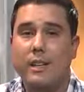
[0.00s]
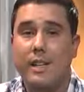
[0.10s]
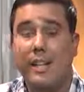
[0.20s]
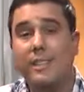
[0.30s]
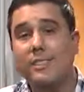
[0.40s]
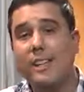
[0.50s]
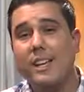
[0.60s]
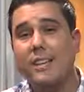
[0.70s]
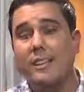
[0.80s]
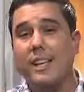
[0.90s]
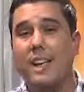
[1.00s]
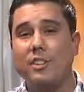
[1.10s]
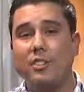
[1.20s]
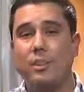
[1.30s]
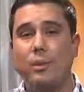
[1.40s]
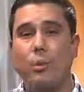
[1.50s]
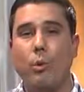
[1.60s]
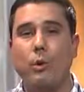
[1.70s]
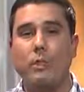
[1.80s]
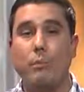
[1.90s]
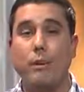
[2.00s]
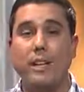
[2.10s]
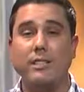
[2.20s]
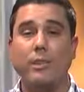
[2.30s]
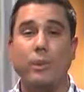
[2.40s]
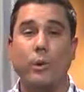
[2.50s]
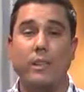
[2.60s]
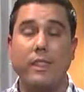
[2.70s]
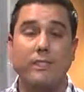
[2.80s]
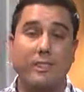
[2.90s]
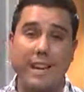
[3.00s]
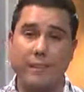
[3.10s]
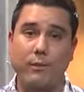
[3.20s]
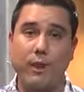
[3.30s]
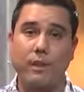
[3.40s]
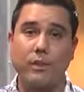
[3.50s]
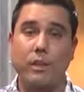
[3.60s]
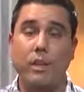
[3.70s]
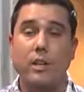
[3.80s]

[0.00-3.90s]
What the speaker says: Like I said, caching works best with static files.